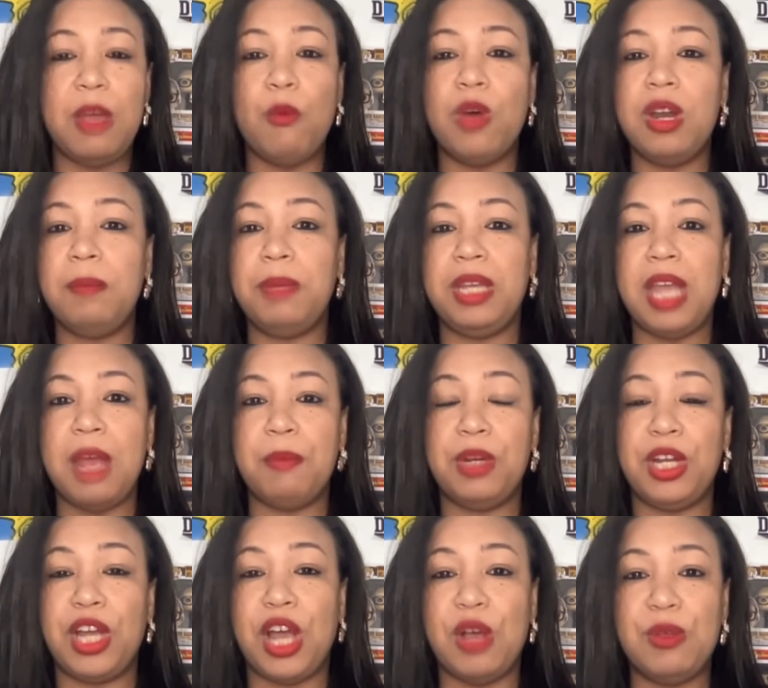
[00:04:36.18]
they want to be able
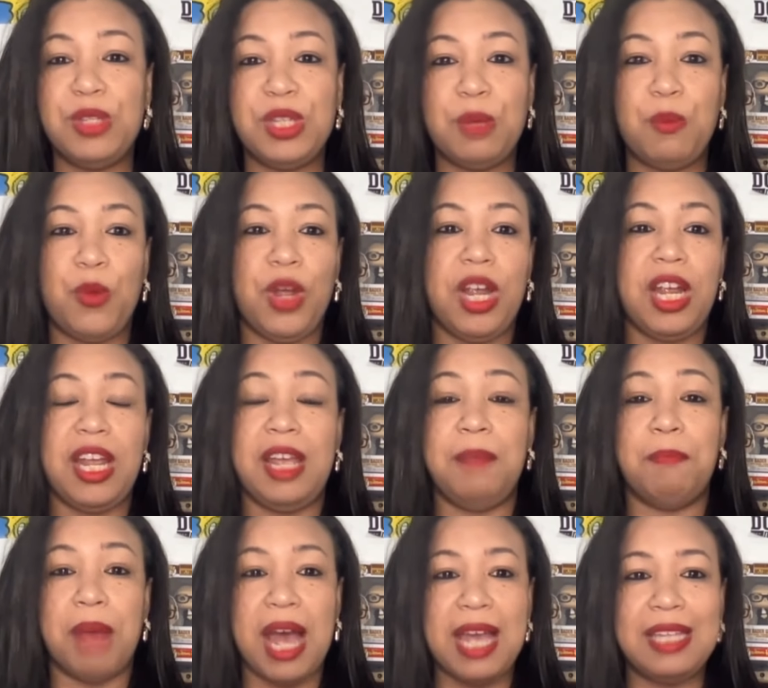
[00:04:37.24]
to go somewhere
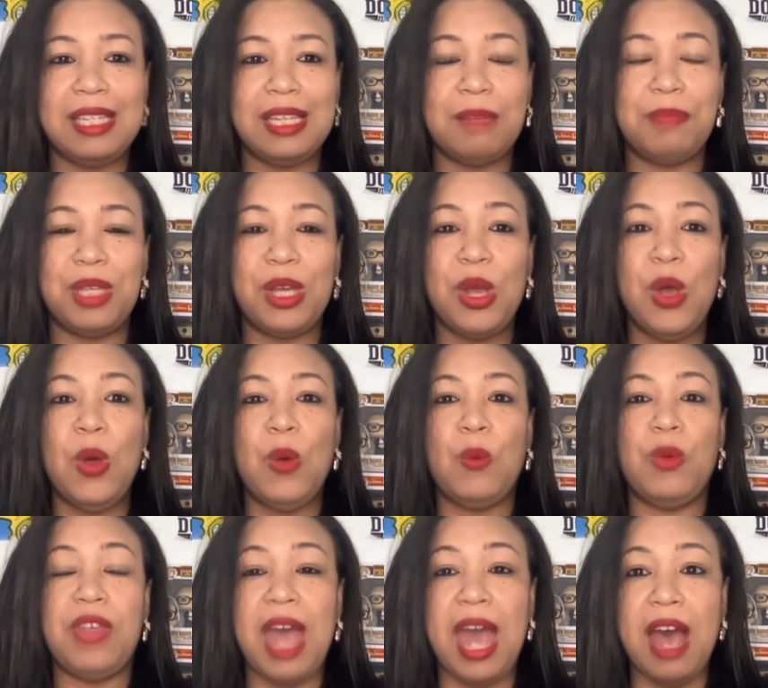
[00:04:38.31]
and buy something
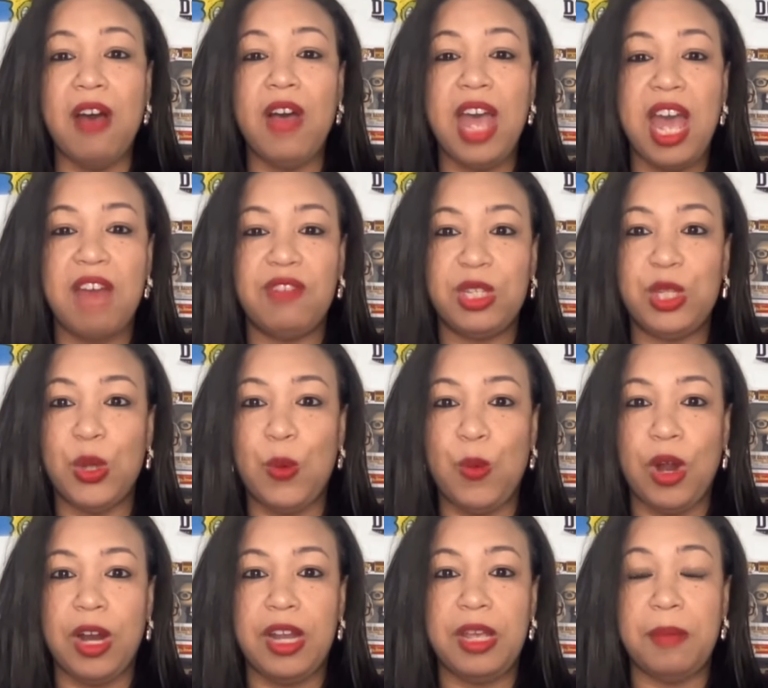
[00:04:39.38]
without having to
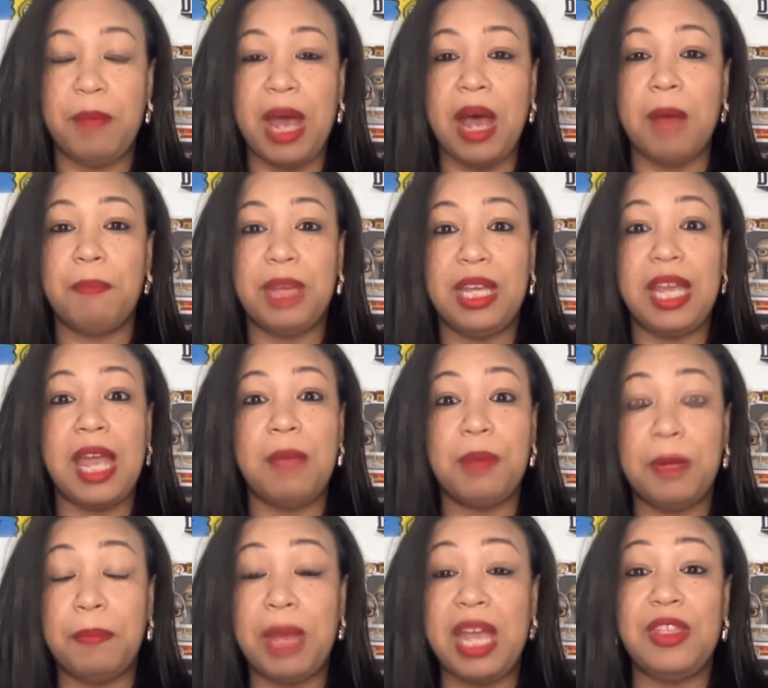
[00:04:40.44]
worry about being able
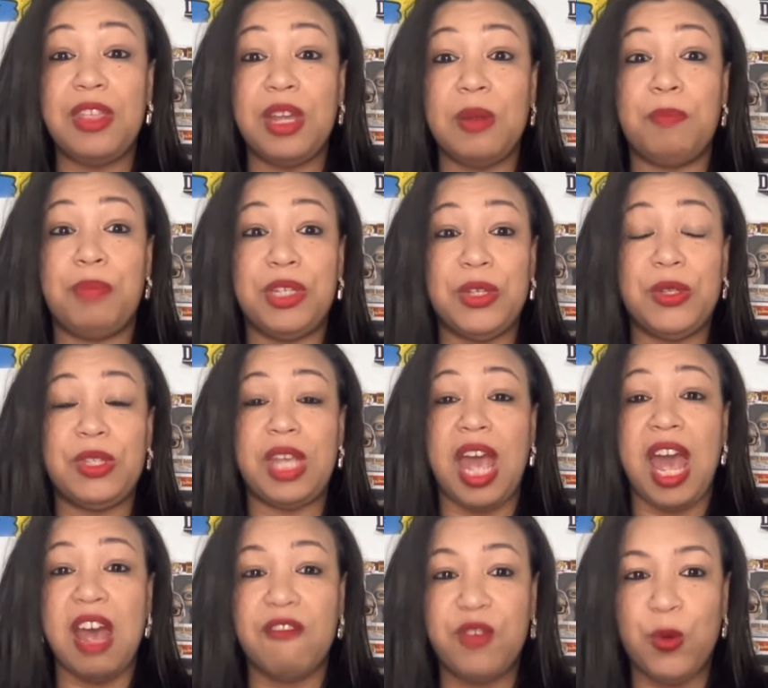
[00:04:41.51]
to pay their bills
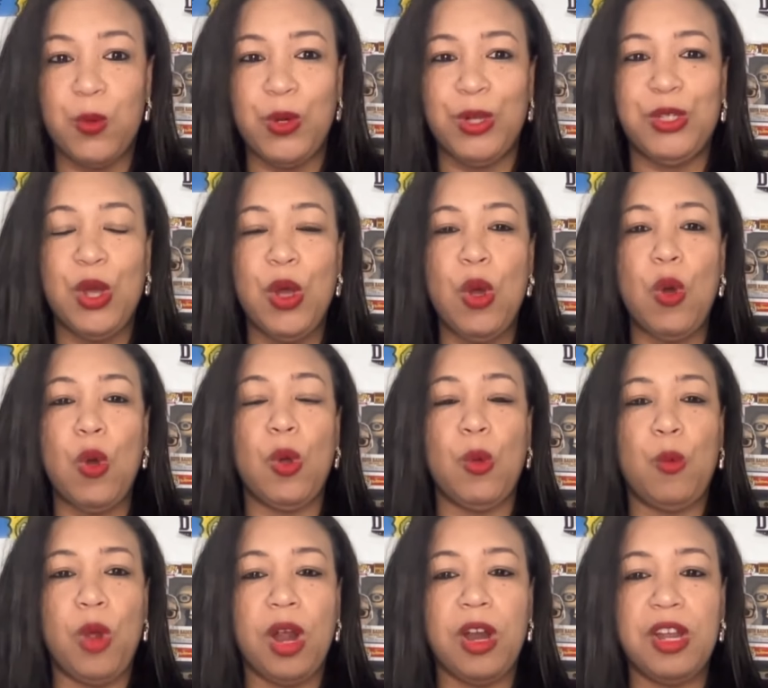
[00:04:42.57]
afterwards or
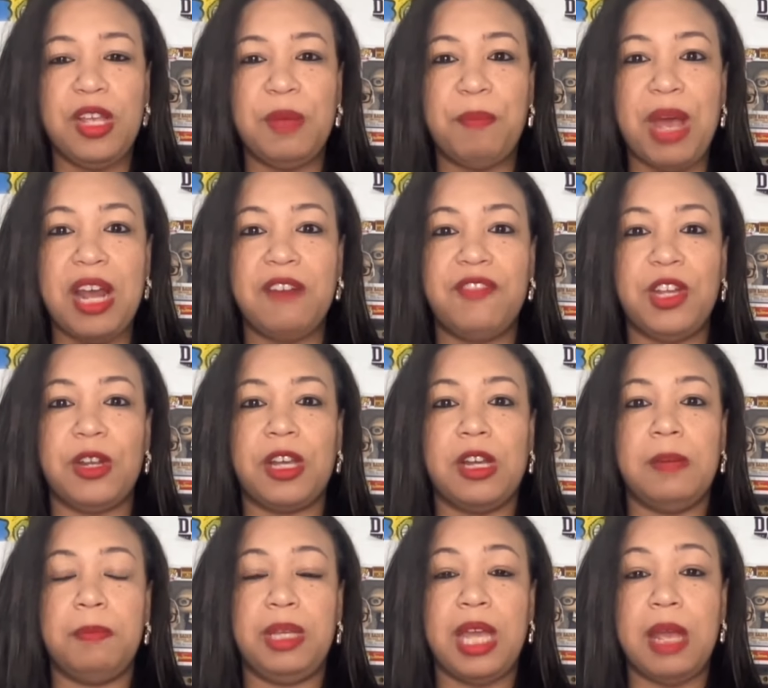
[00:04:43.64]
worry about if they're
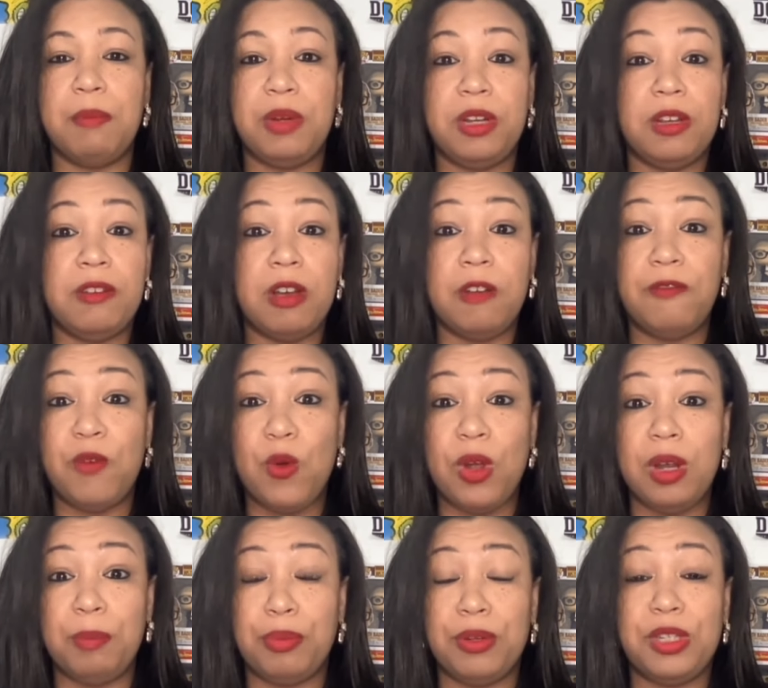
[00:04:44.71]
going to be able to
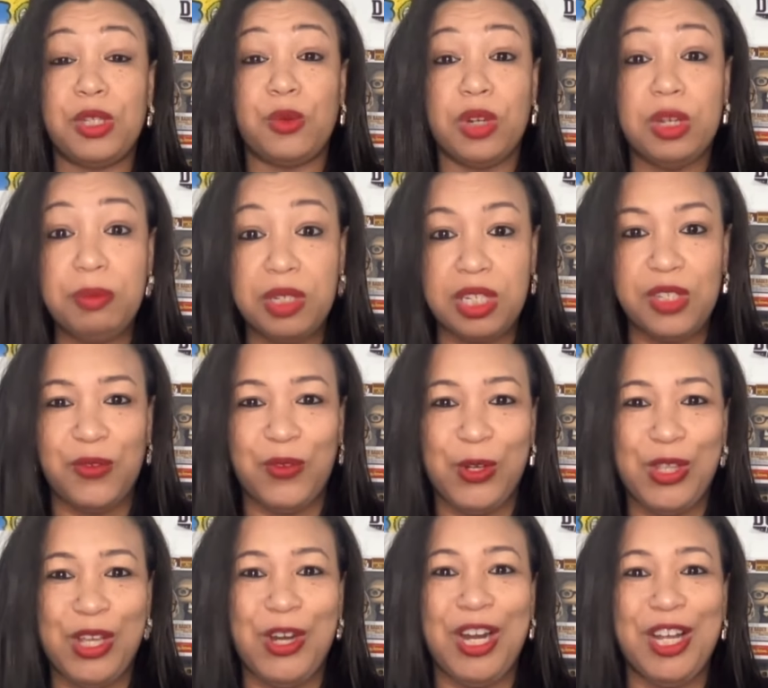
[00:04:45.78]
afford prescriptions
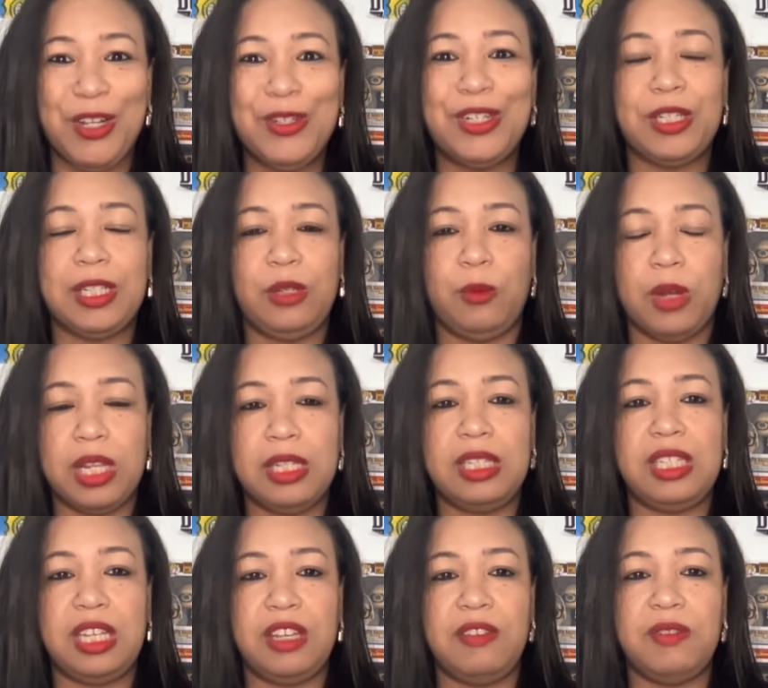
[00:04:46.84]
for their elderly
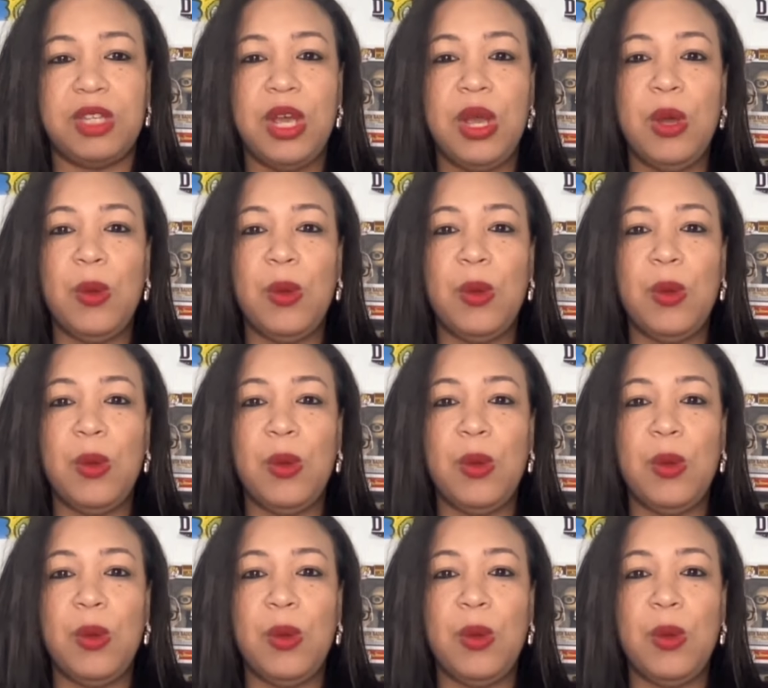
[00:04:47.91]
relatives.